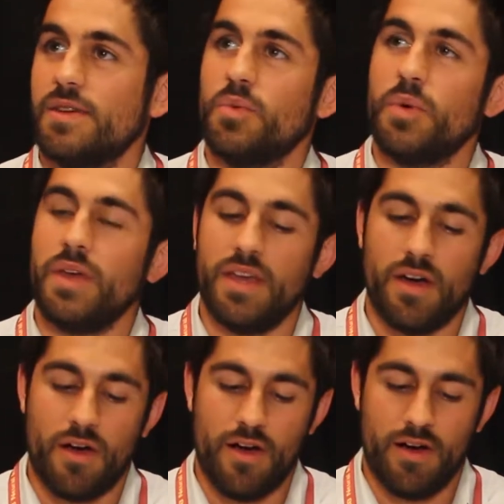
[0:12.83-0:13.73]
We
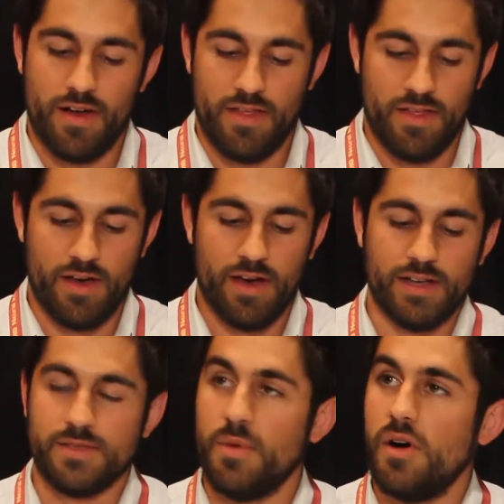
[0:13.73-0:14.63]
are a
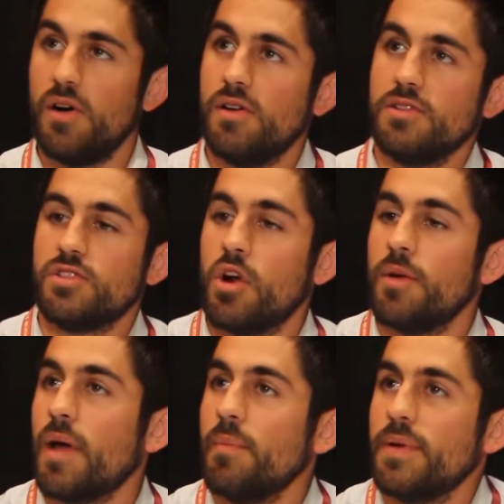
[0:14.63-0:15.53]
small
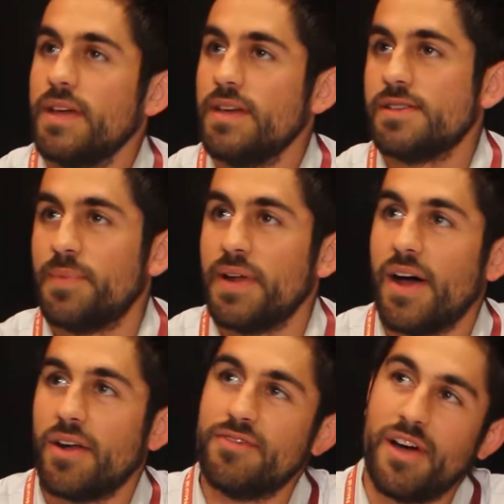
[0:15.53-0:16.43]
startup company spun
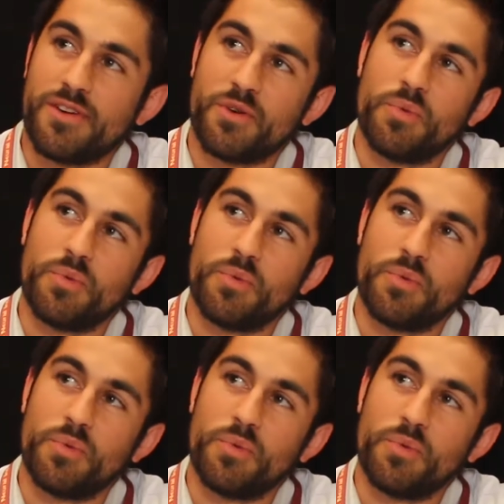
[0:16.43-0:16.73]
out of Dr.